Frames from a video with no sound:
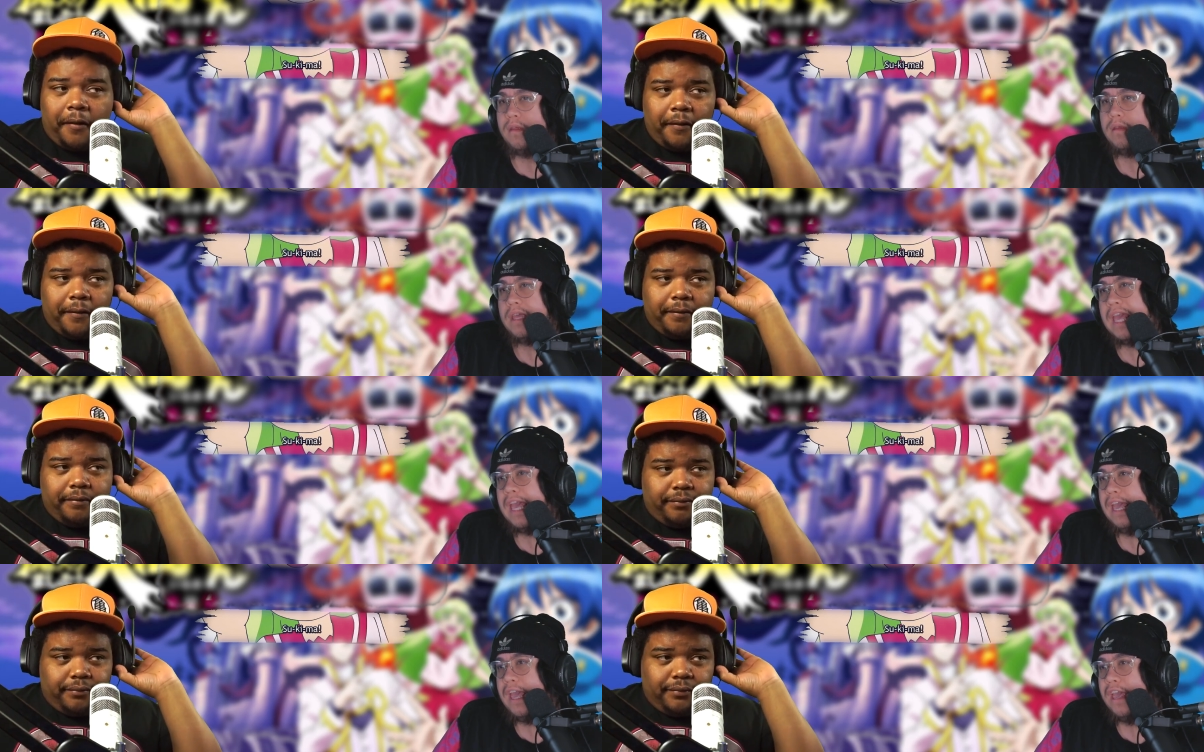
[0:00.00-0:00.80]

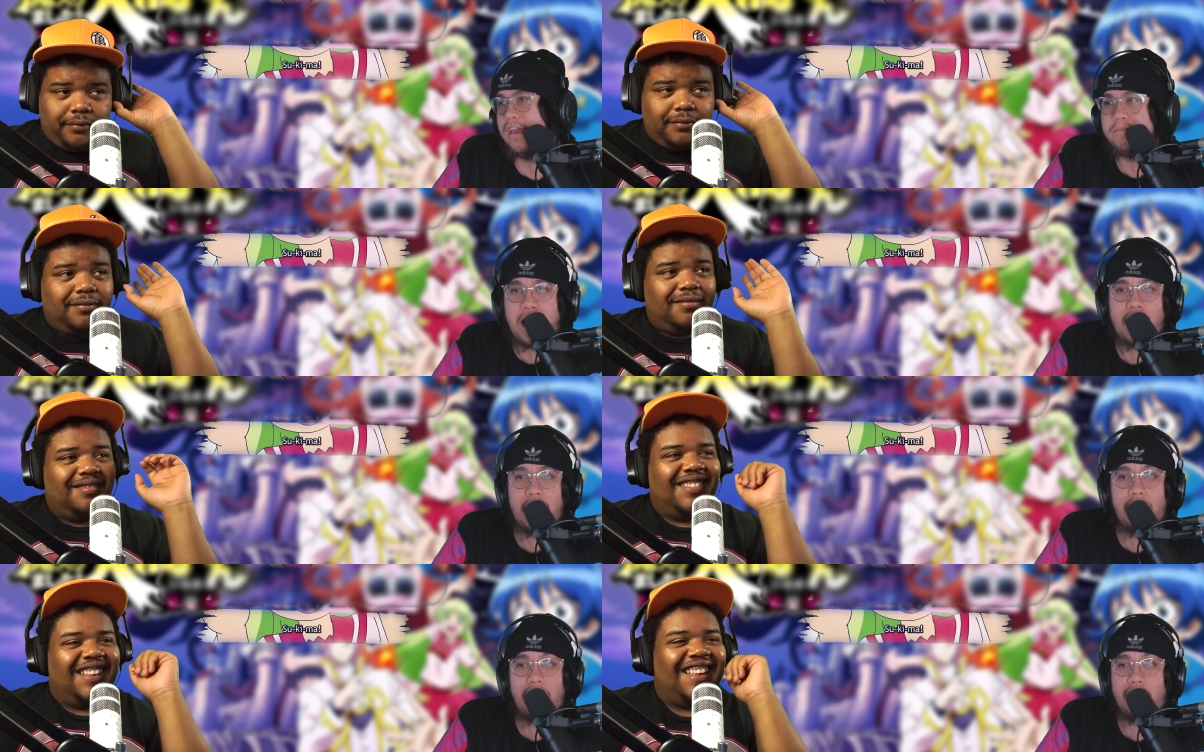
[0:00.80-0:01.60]
Speaker 1: Kima.
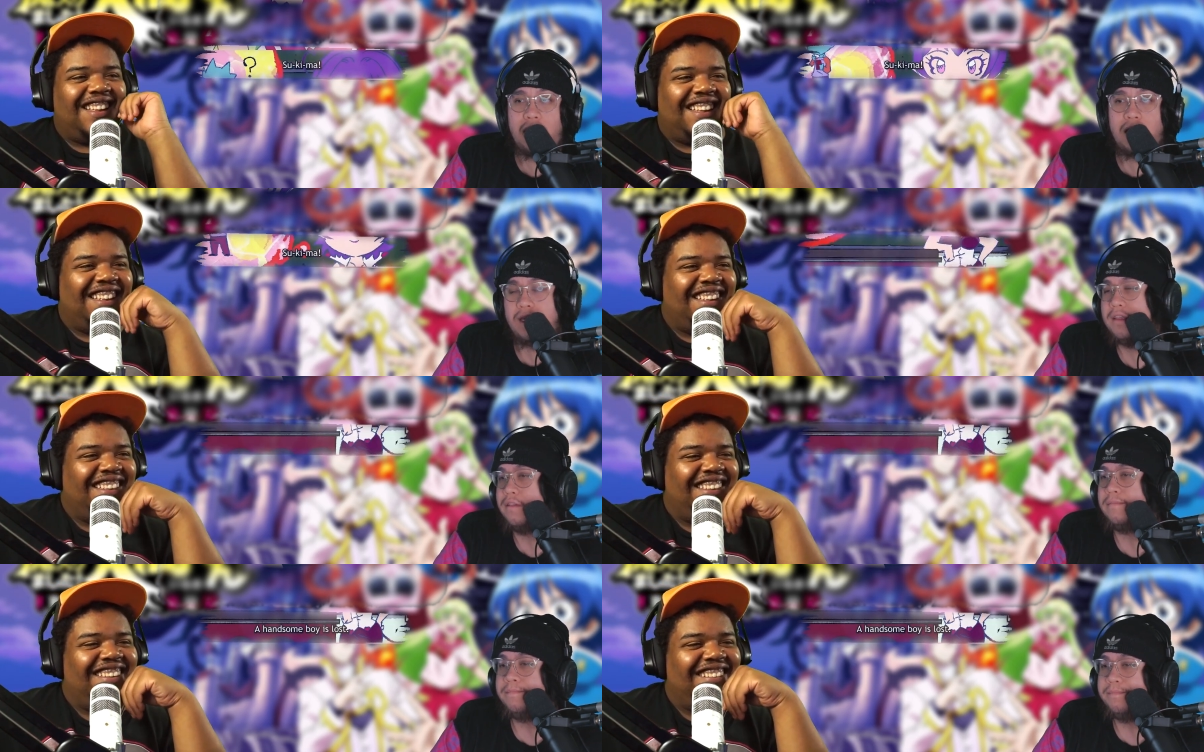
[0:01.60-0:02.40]
Oh,
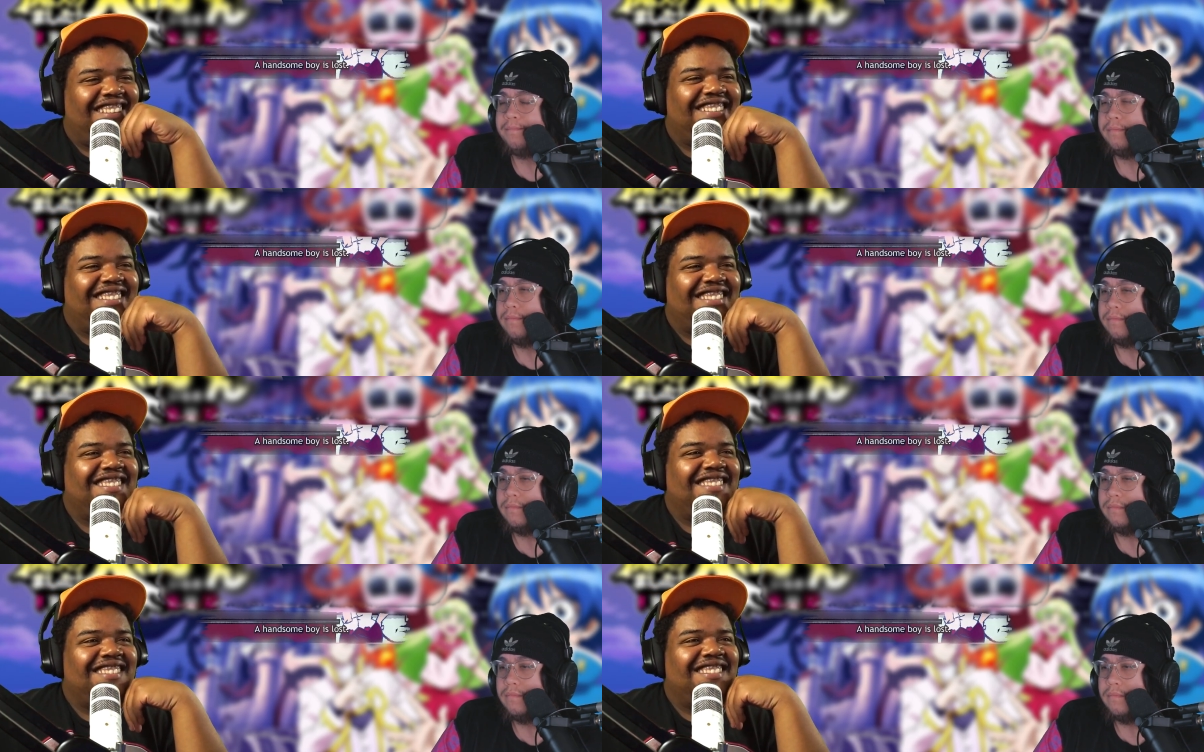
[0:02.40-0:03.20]

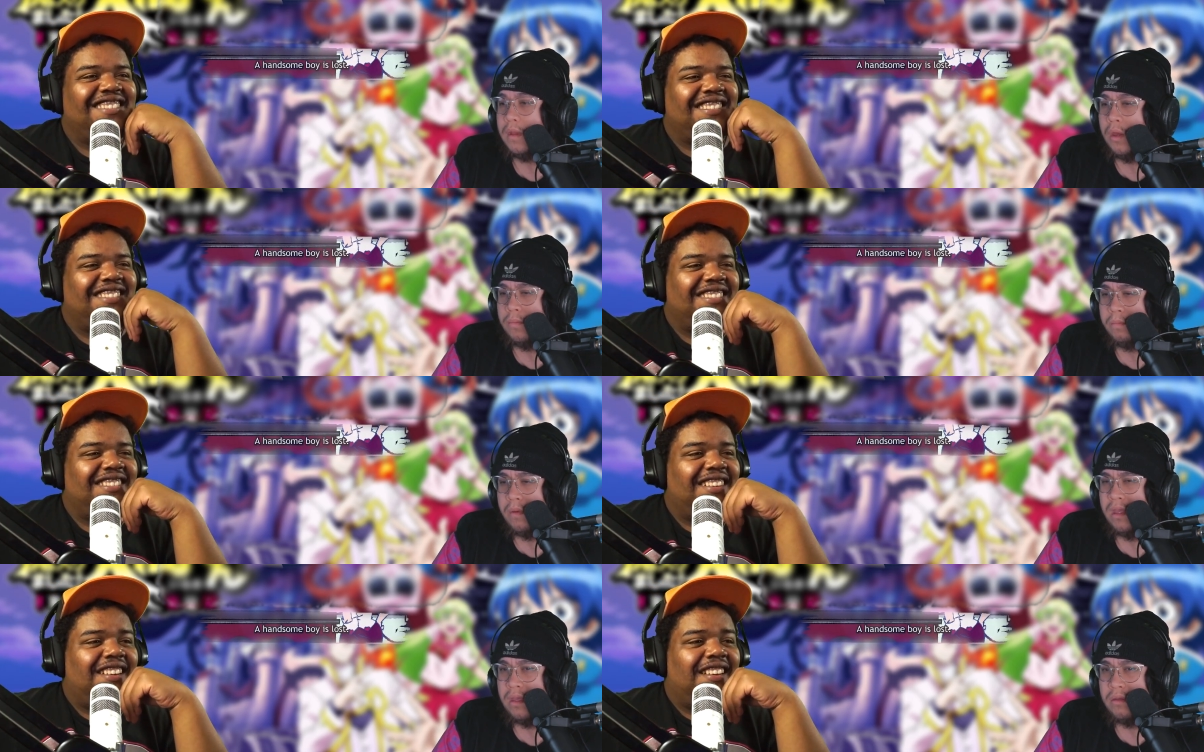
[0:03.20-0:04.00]
oh
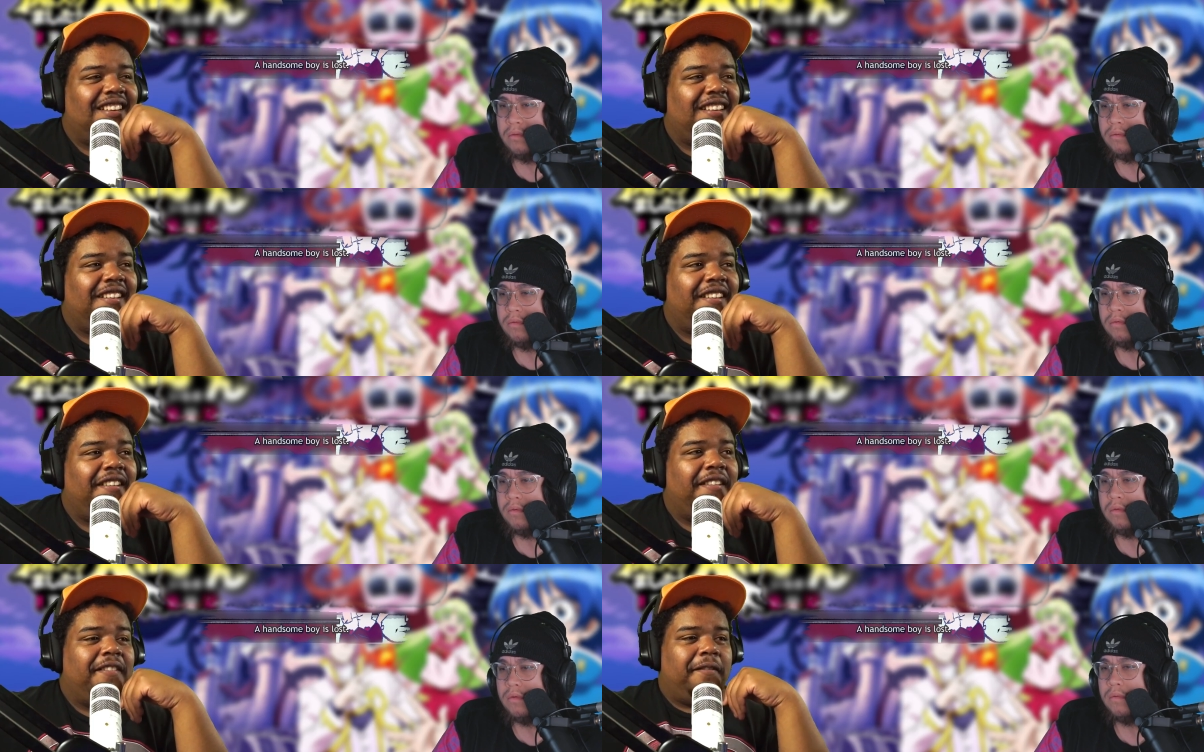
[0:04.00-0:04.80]
man.
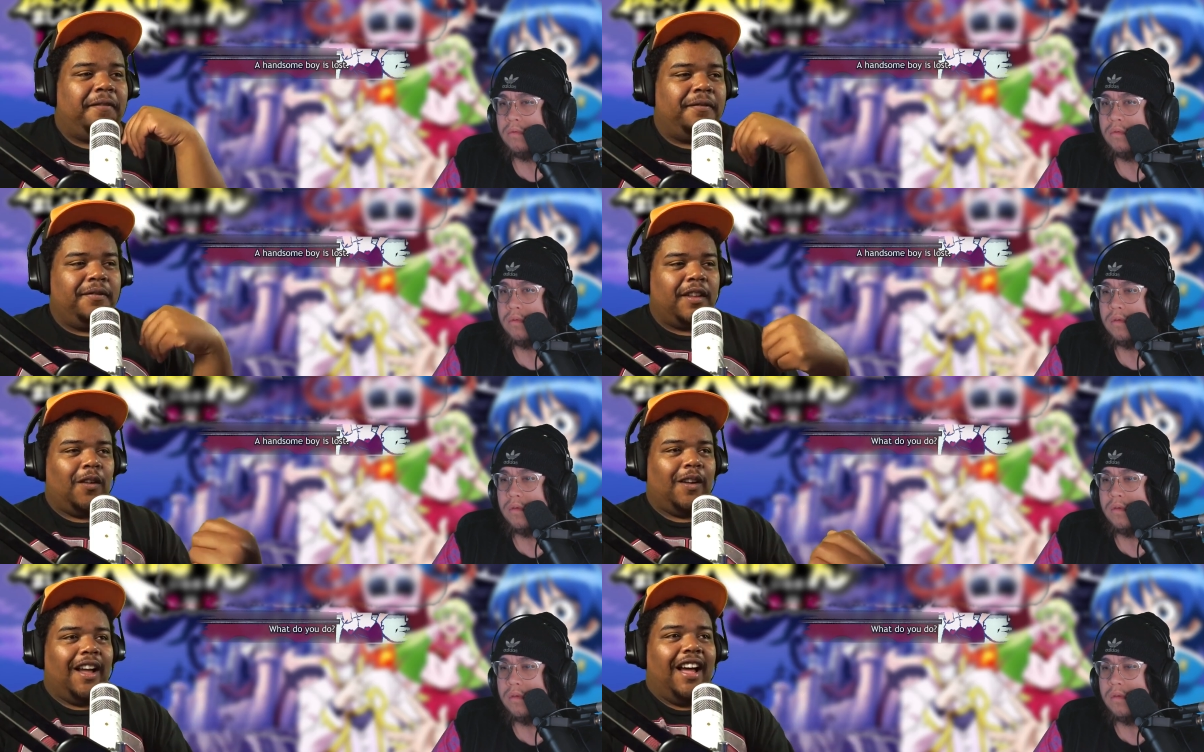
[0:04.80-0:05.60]
Speaker 2: Oh,
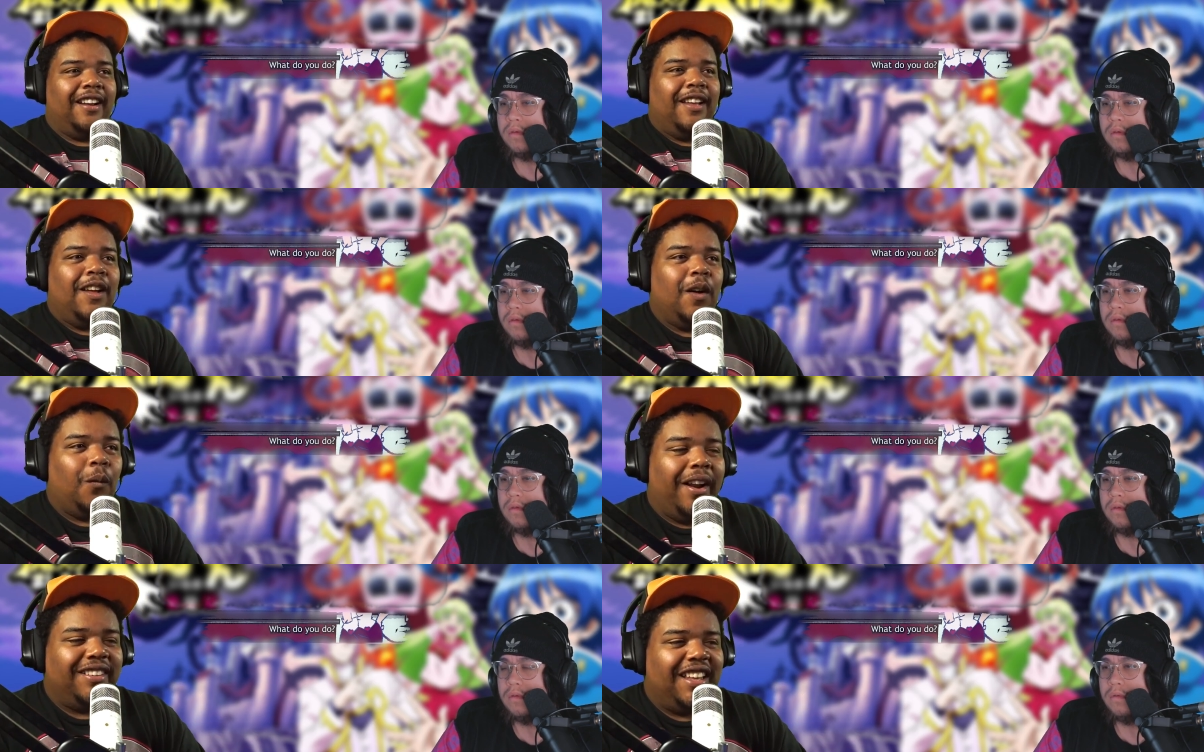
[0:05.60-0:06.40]
God.
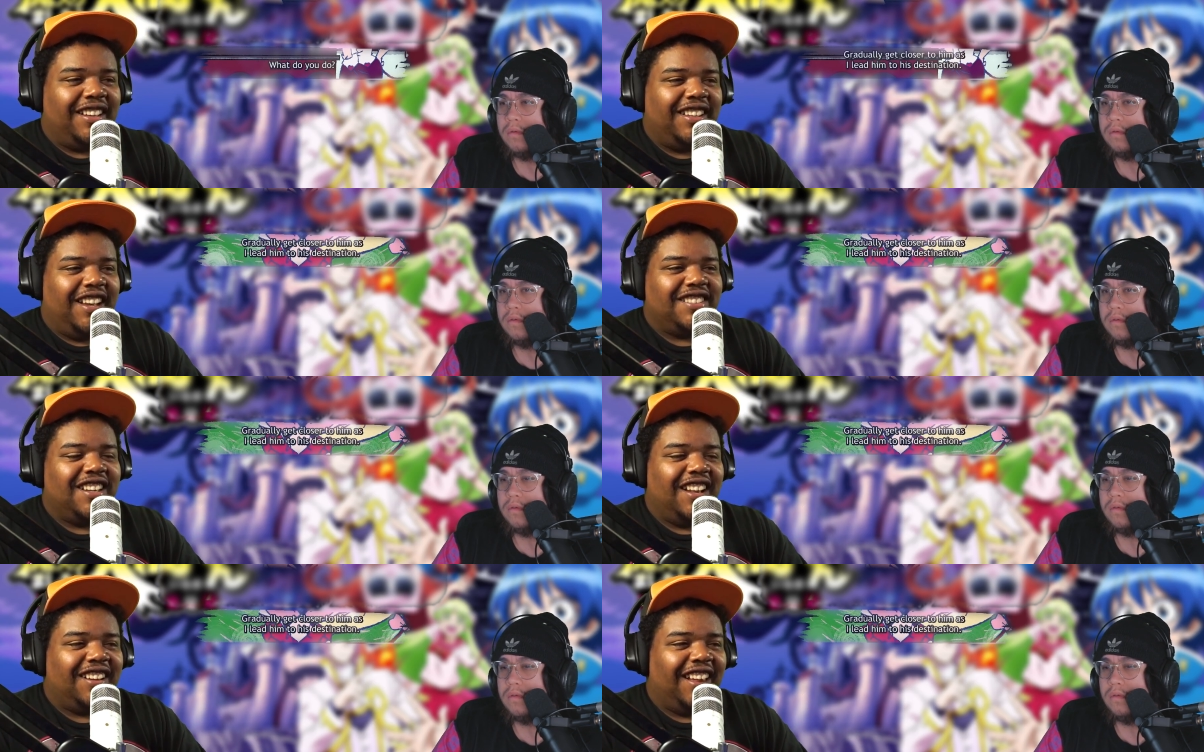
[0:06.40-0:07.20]
What did they teach in
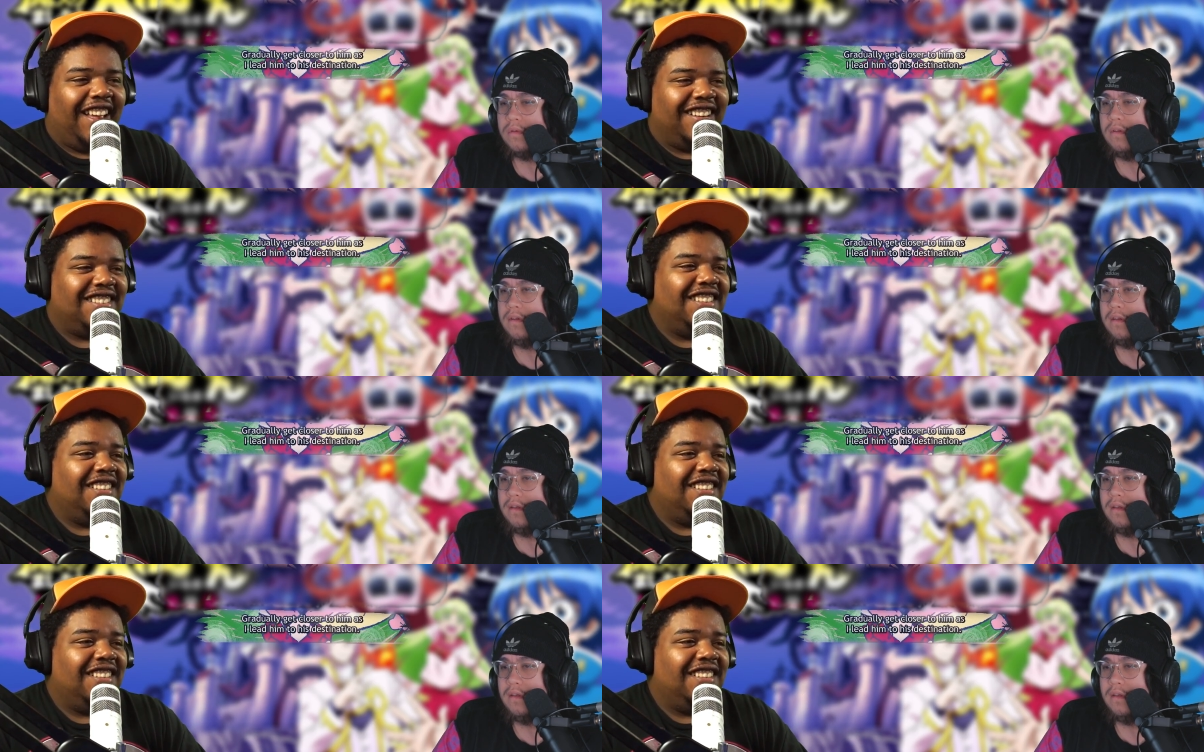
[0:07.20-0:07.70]
the class?